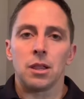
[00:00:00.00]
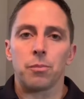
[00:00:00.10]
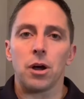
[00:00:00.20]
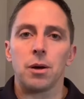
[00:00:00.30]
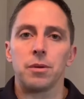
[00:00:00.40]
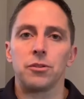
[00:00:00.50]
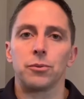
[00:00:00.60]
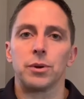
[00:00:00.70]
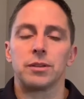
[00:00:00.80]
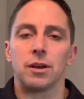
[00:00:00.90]
The problem is
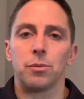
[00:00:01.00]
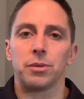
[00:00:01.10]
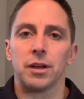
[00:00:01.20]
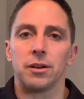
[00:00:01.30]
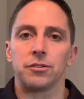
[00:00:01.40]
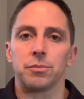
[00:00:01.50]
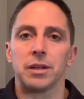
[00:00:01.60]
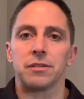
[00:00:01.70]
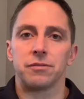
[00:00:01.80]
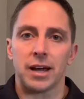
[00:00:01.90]
we tell players to
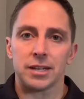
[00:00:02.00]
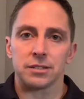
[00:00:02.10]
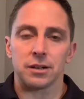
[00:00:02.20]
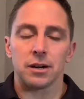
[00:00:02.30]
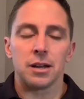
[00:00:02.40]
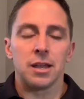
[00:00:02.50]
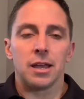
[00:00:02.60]
play faster,